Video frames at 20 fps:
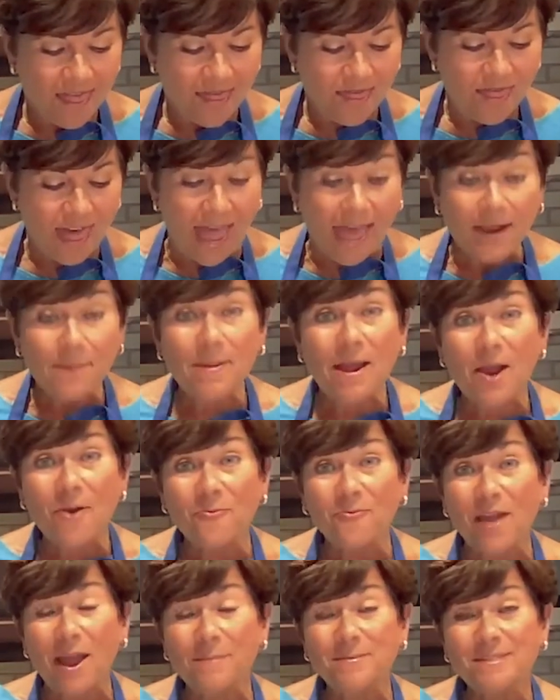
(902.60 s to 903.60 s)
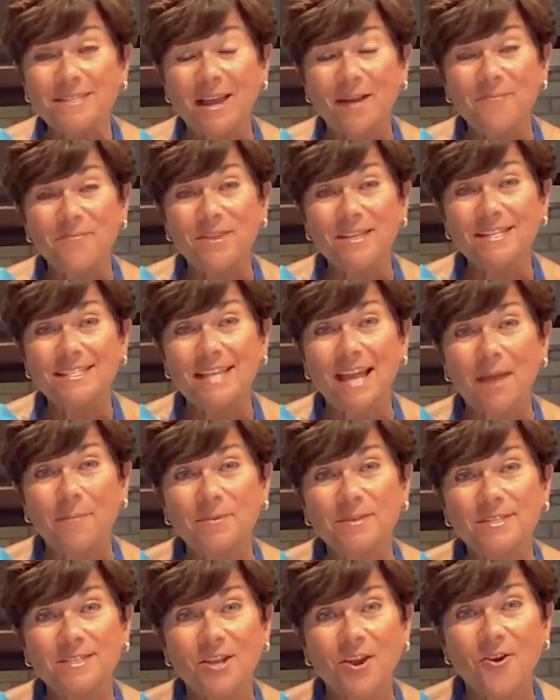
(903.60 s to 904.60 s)
That about wraps up this
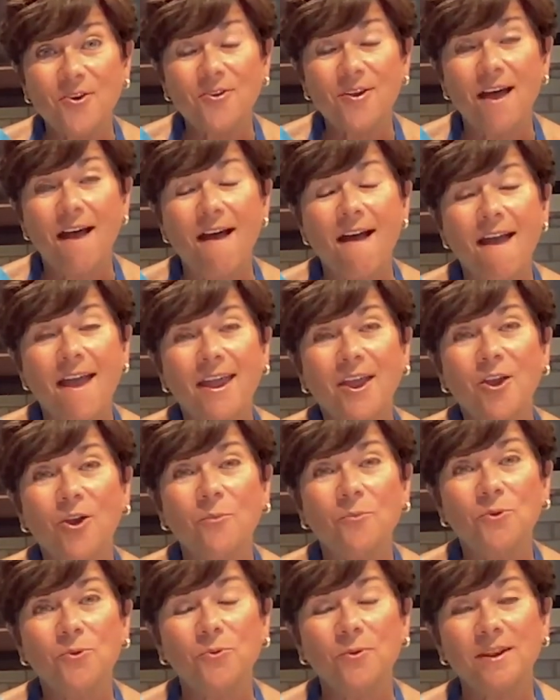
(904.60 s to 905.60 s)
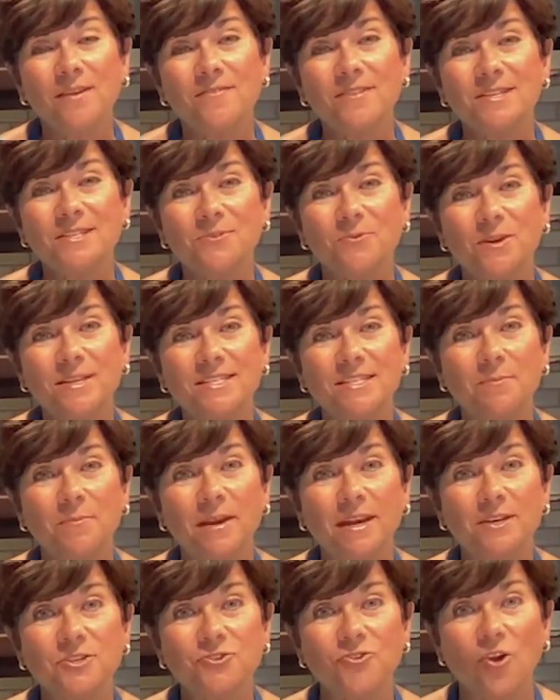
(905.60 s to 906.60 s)
episode. I hope you'll give this
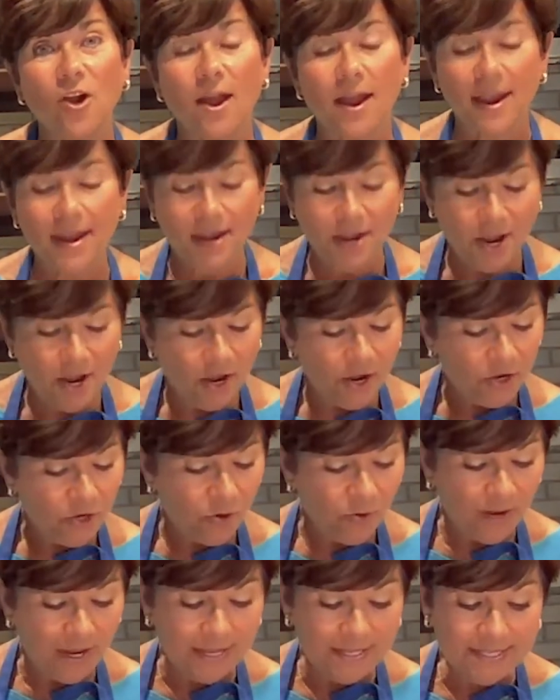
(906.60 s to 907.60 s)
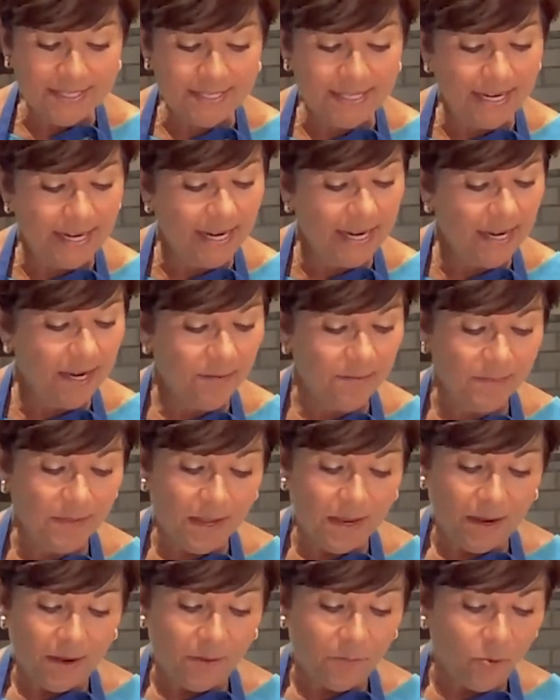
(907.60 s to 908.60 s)
recipe a try. You can see
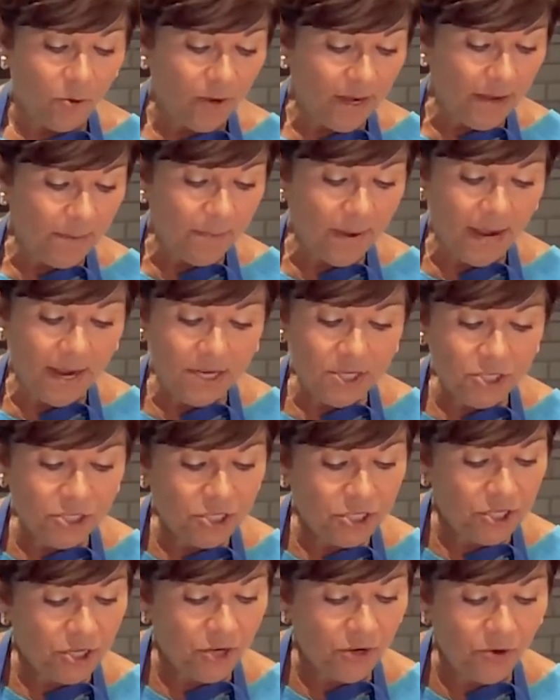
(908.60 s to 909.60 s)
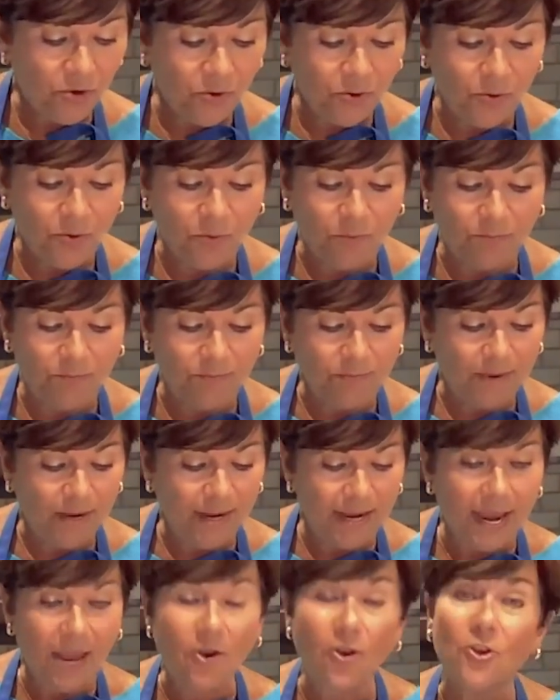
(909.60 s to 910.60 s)
pretty much you
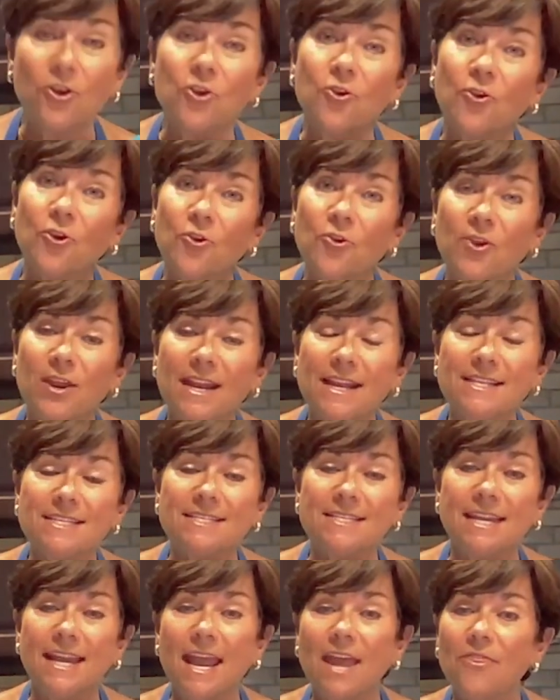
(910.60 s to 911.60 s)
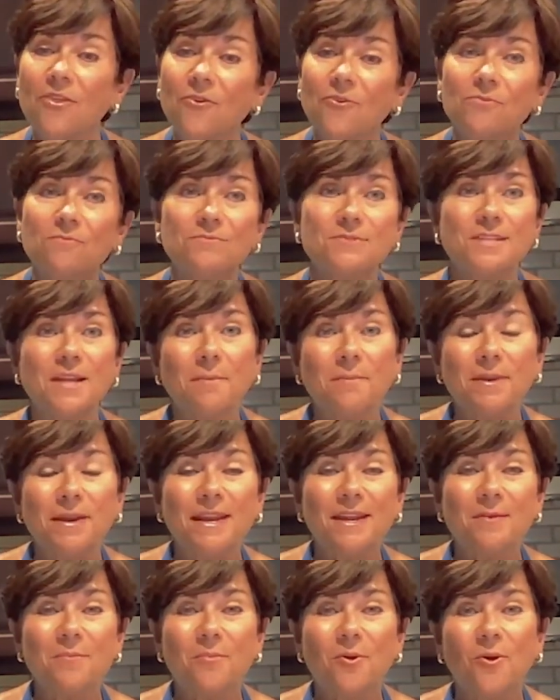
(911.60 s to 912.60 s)
get all your ingredients together, dump it
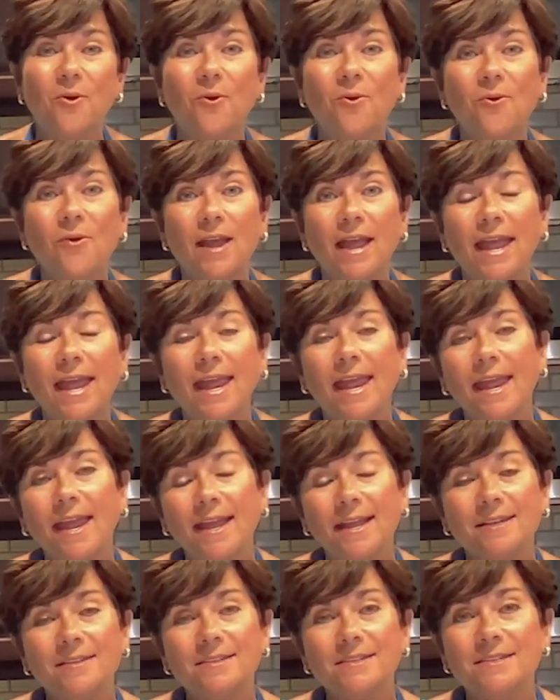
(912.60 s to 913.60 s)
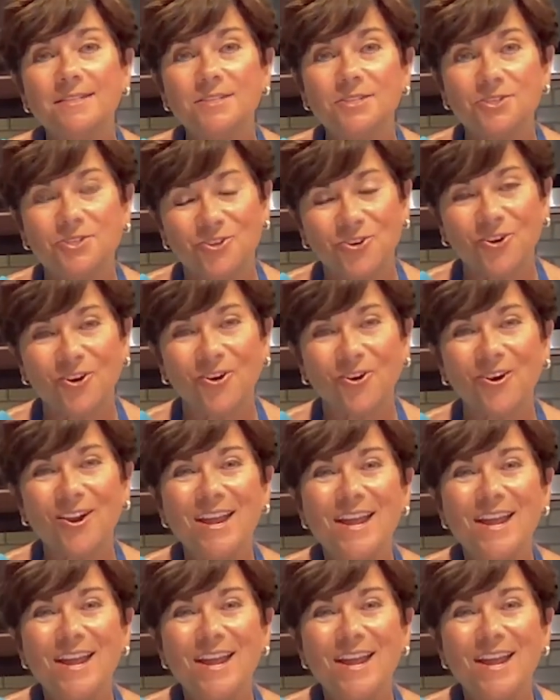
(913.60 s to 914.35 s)
in a bowl, and stir.